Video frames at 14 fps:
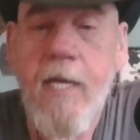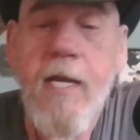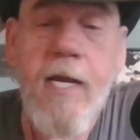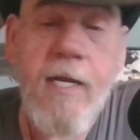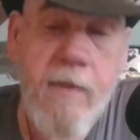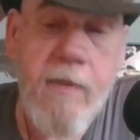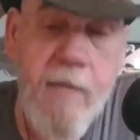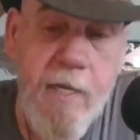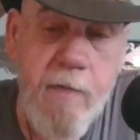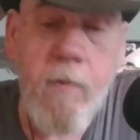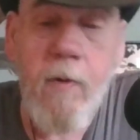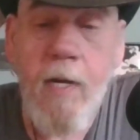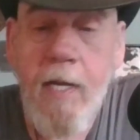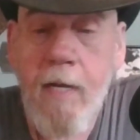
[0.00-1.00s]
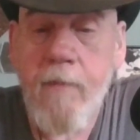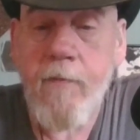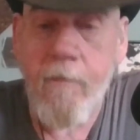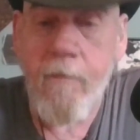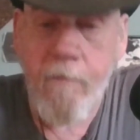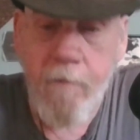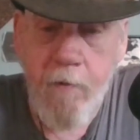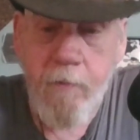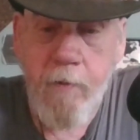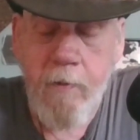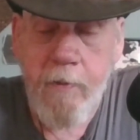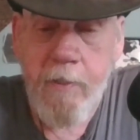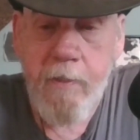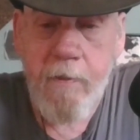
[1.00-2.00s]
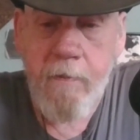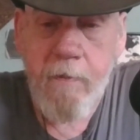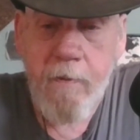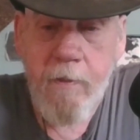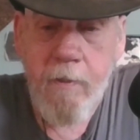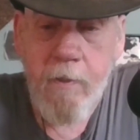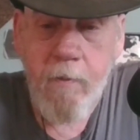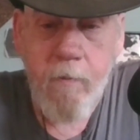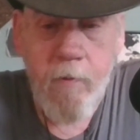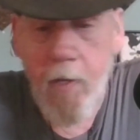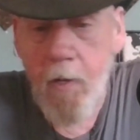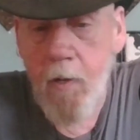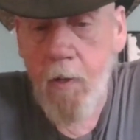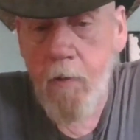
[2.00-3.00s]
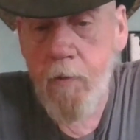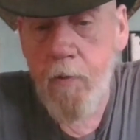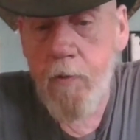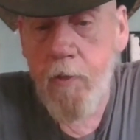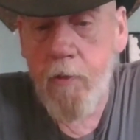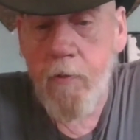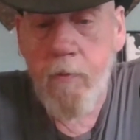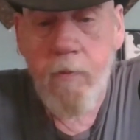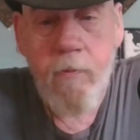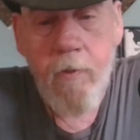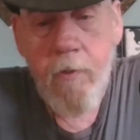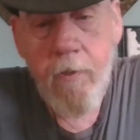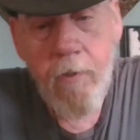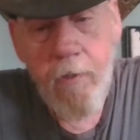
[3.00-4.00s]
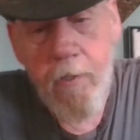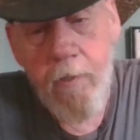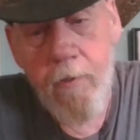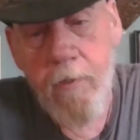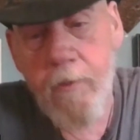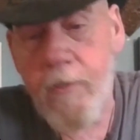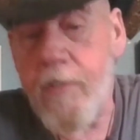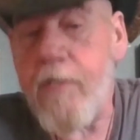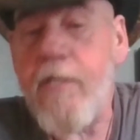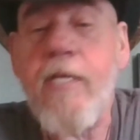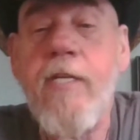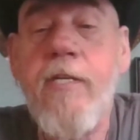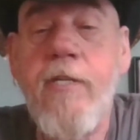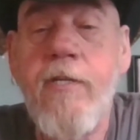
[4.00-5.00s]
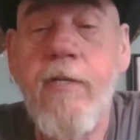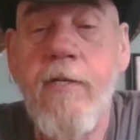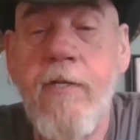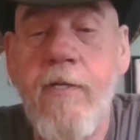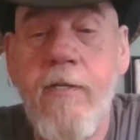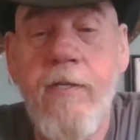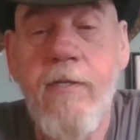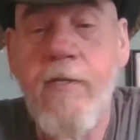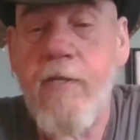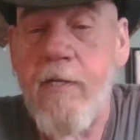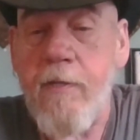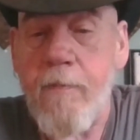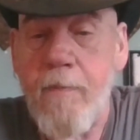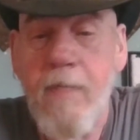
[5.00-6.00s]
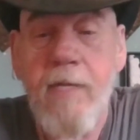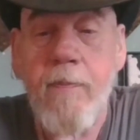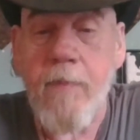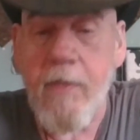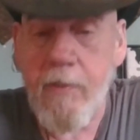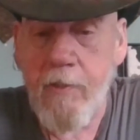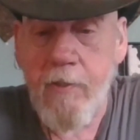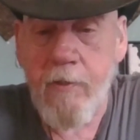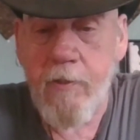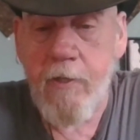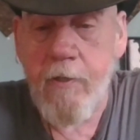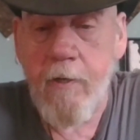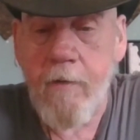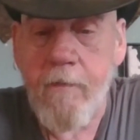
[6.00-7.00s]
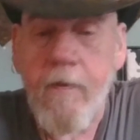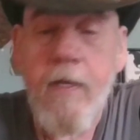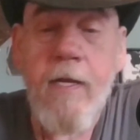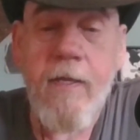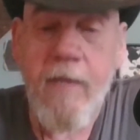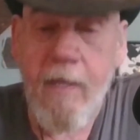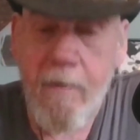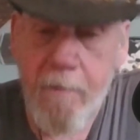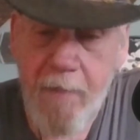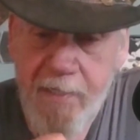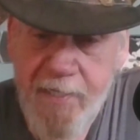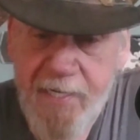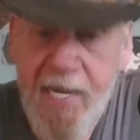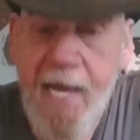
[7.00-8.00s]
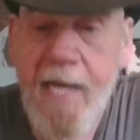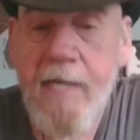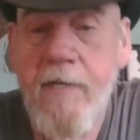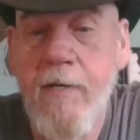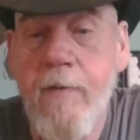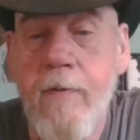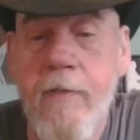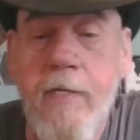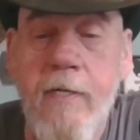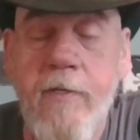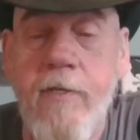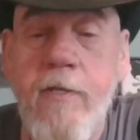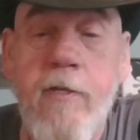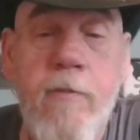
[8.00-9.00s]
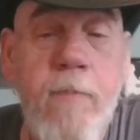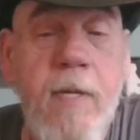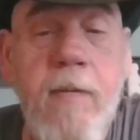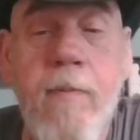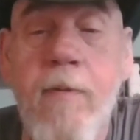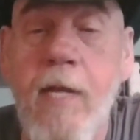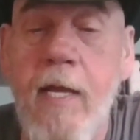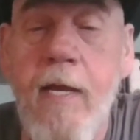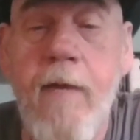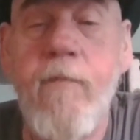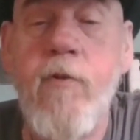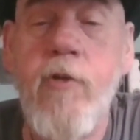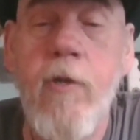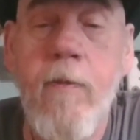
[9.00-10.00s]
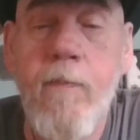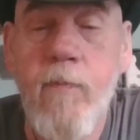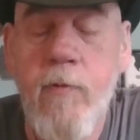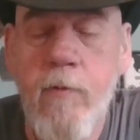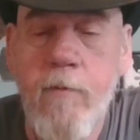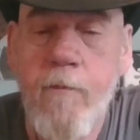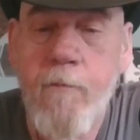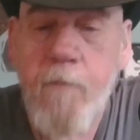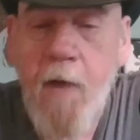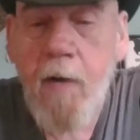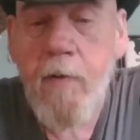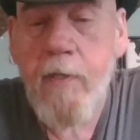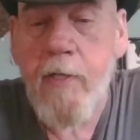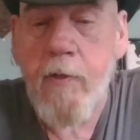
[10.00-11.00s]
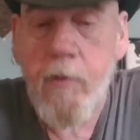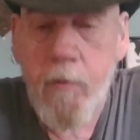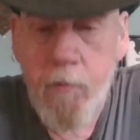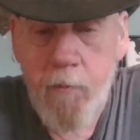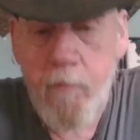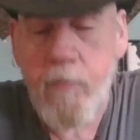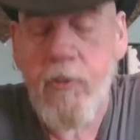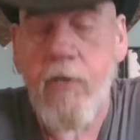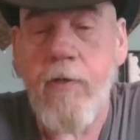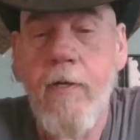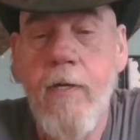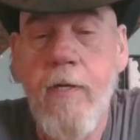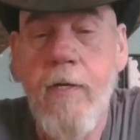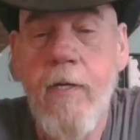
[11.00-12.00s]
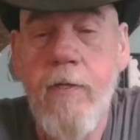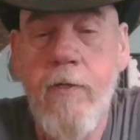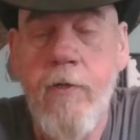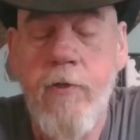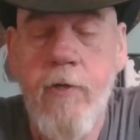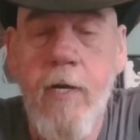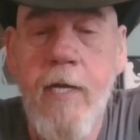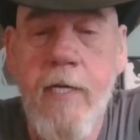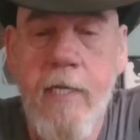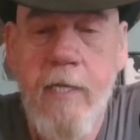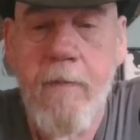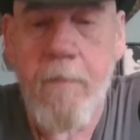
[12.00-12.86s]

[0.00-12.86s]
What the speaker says: and they will have to vote on it with all the new little additions and amendments and stuff that have been tacked on it as these people have jumped through fiery hoops to try to get